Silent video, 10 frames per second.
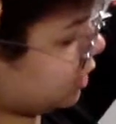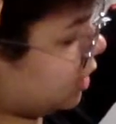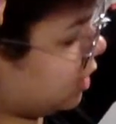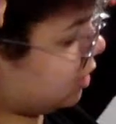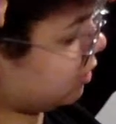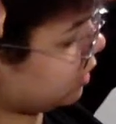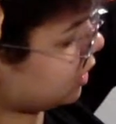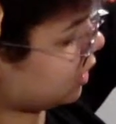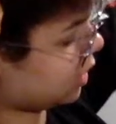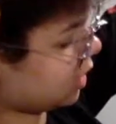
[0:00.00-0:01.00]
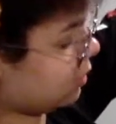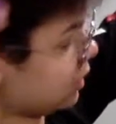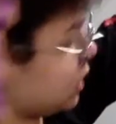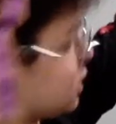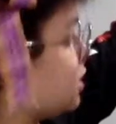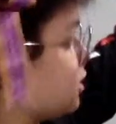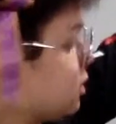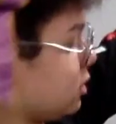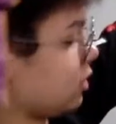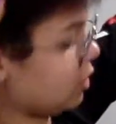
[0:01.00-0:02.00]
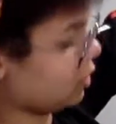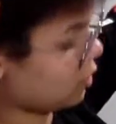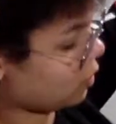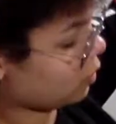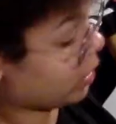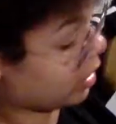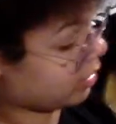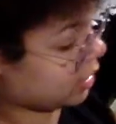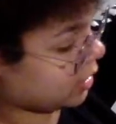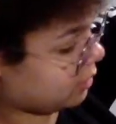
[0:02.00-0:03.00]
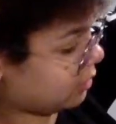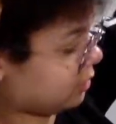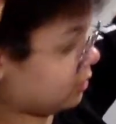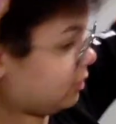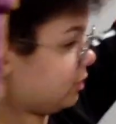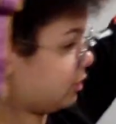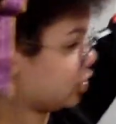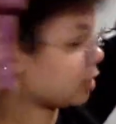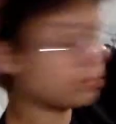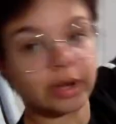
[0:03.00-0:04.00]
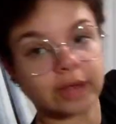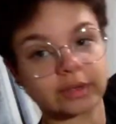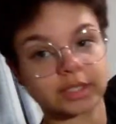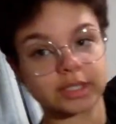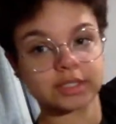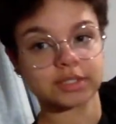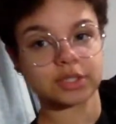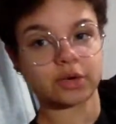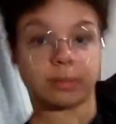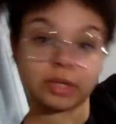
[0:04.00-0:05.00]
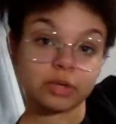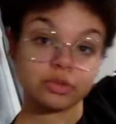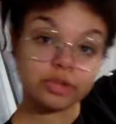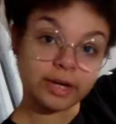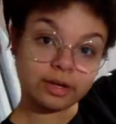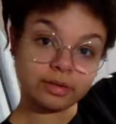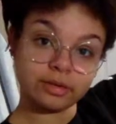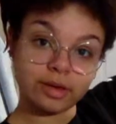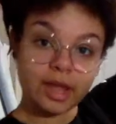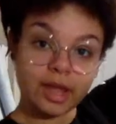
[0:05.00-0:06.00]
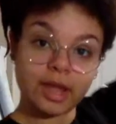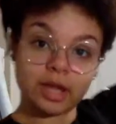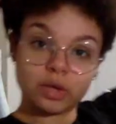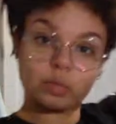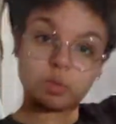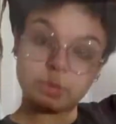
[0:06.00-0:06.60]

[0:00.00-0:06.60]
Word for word: really cute. I can't wait to wear it and jump around in it. So I'm gonna go try it on and we'll be